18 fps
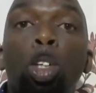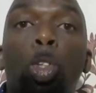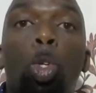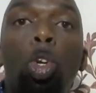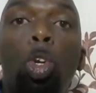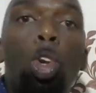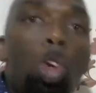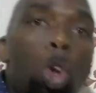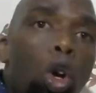
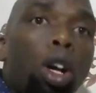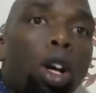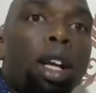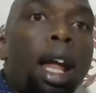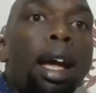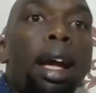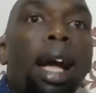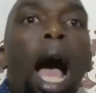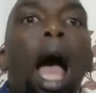to look
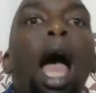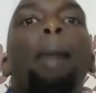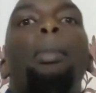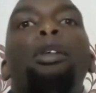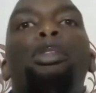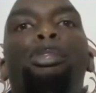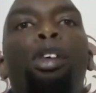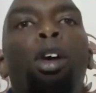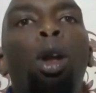like I
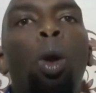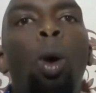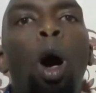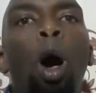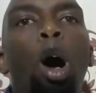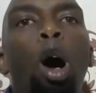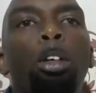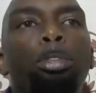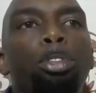am a
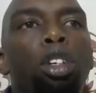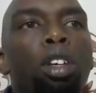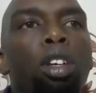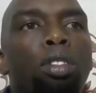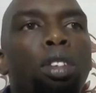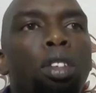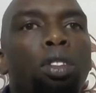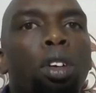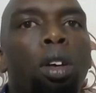follower of
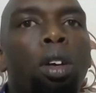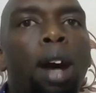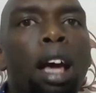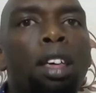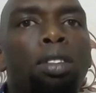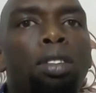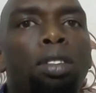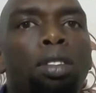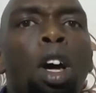Jesus
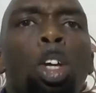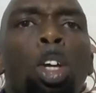Christ,